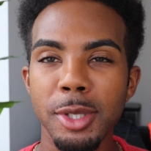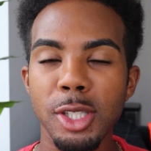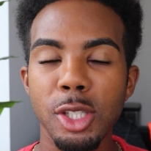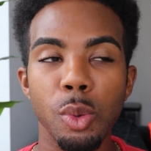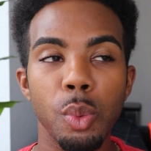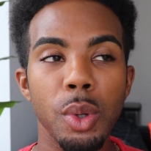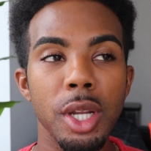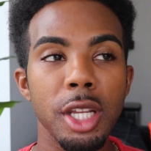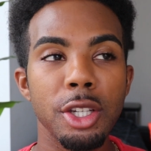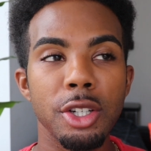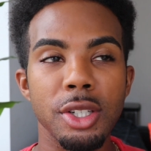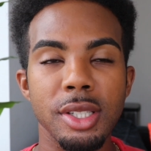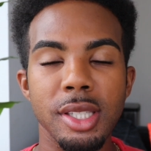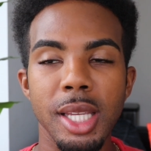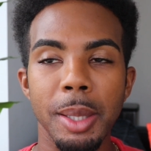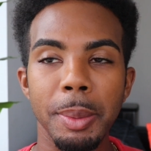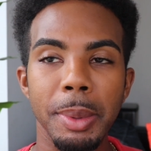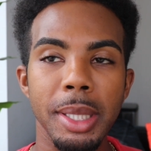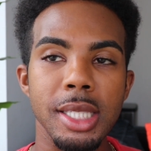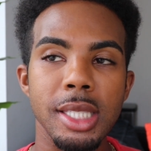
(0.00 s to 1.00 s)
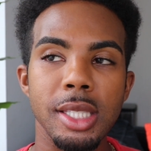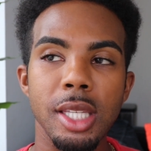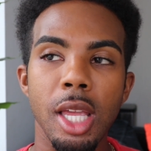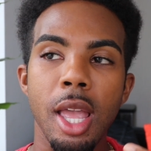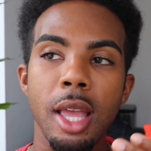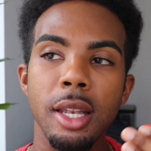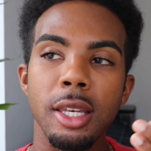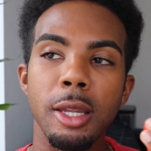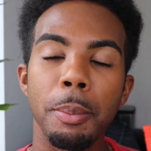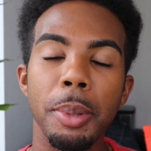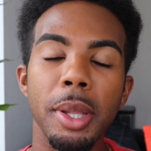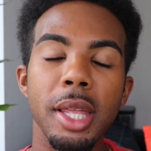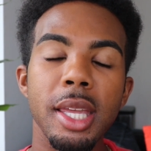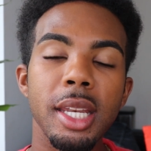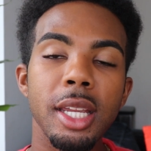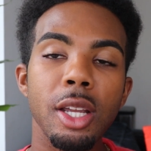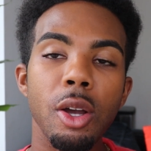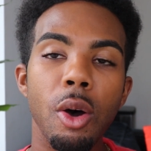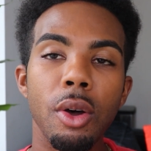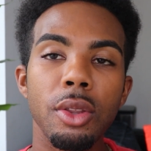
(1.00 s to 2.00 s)
between your siblings.
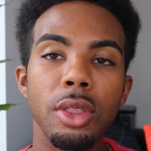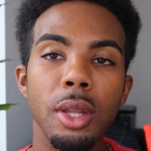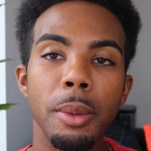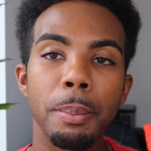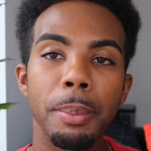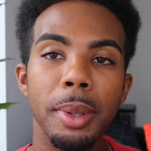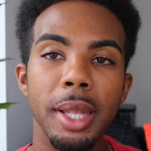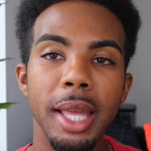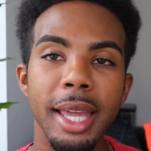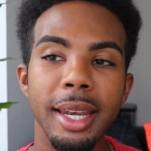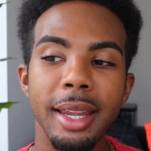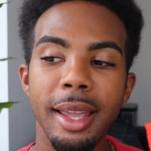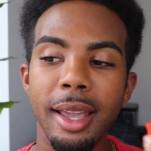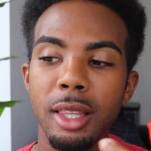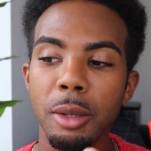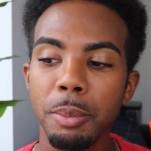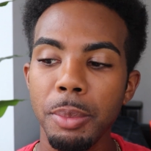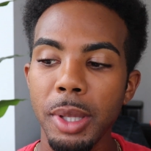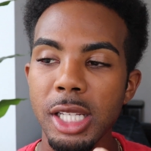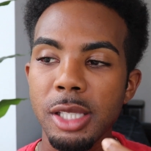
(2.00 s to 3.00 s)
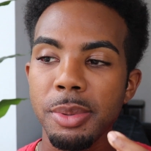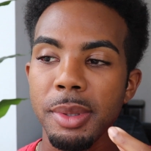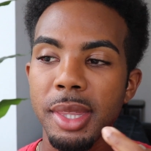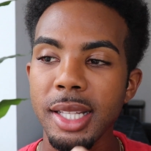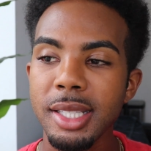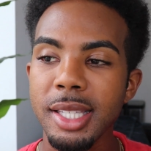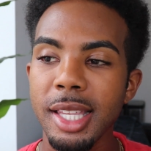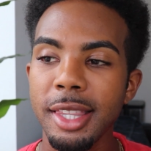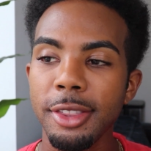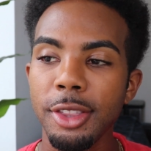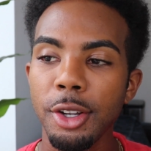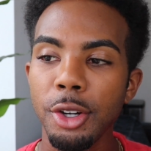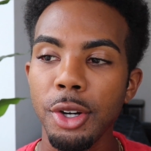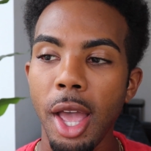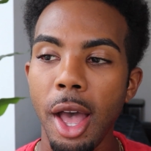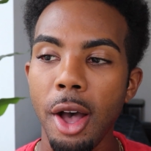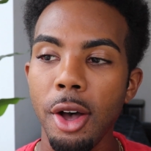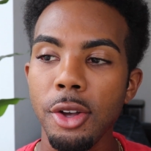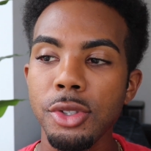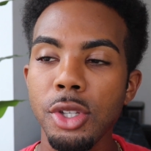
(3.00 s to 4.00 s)
Depending on the planet and the placement that's in the
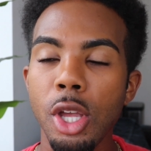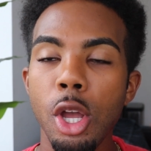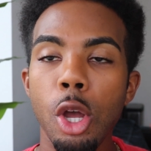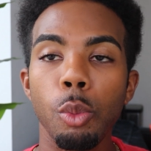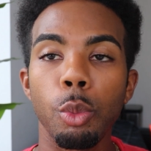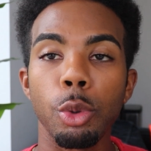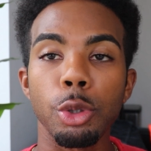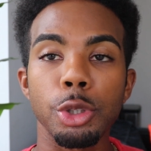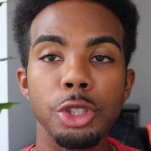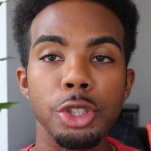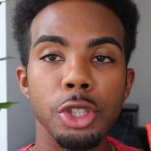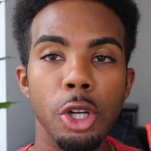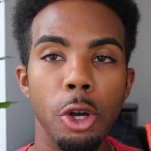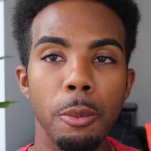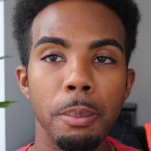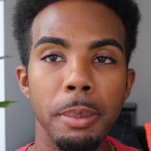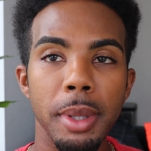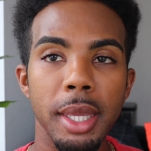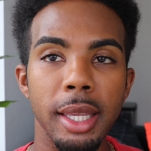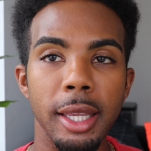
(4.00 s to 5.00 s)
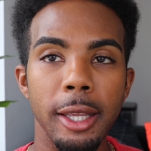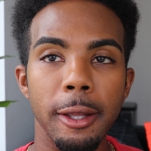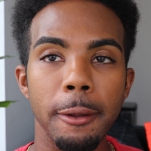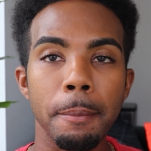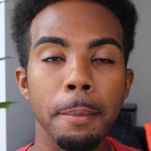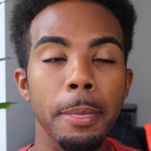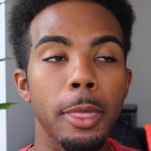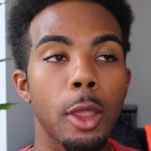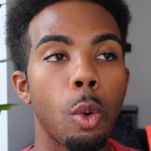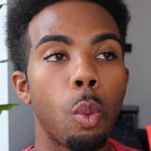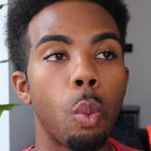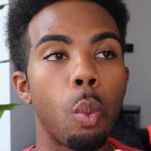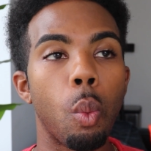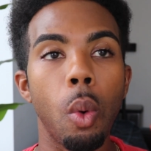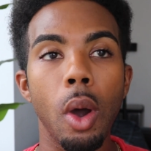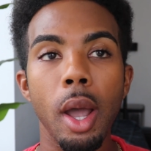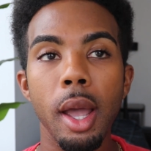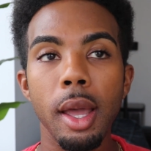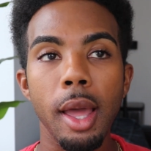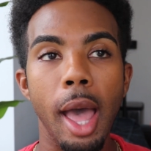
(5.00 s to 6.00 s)
third house will show me
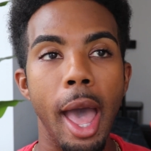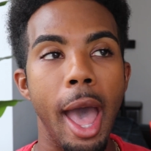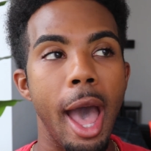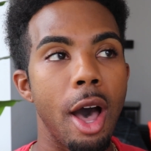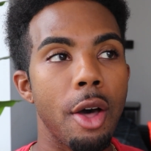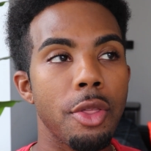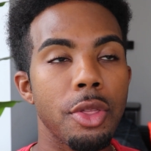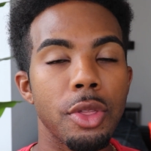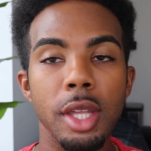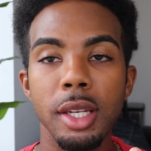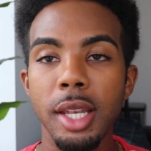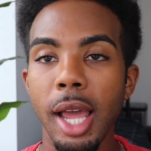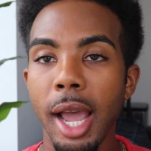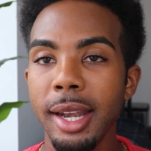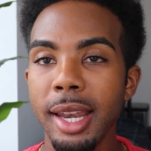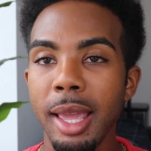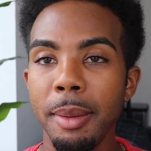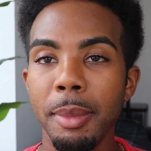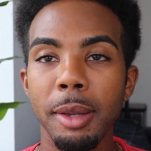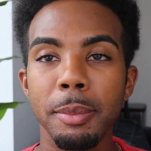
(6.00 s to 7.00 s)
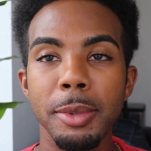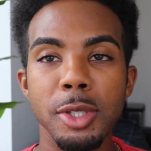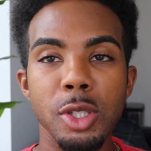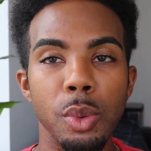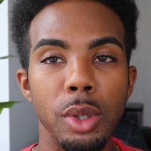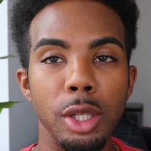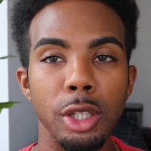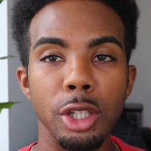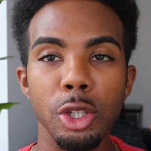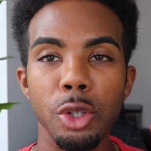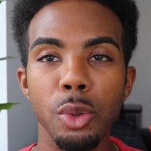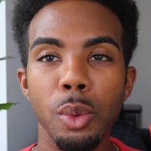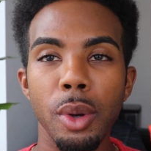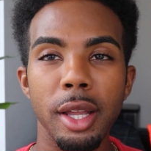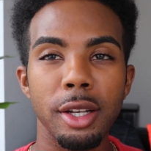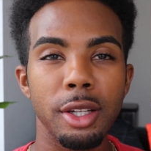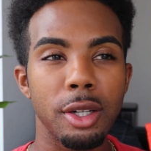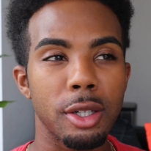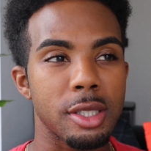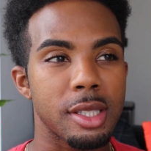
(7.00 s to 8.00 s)
how the dynamic between you
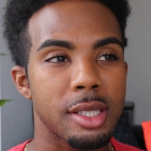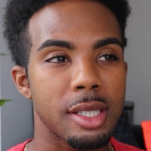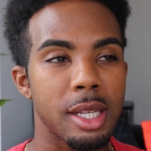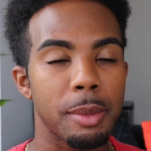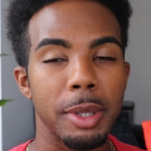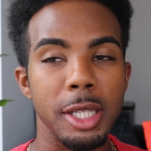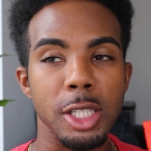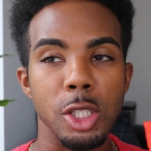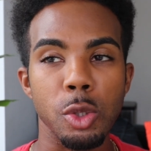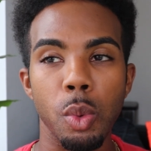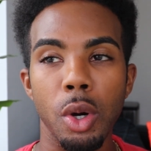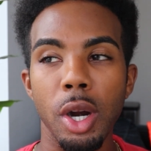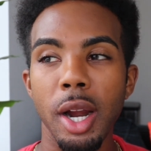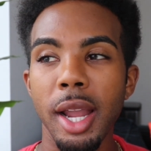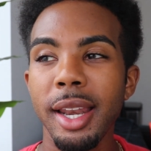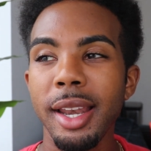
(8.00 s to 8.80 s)
and your siblings were.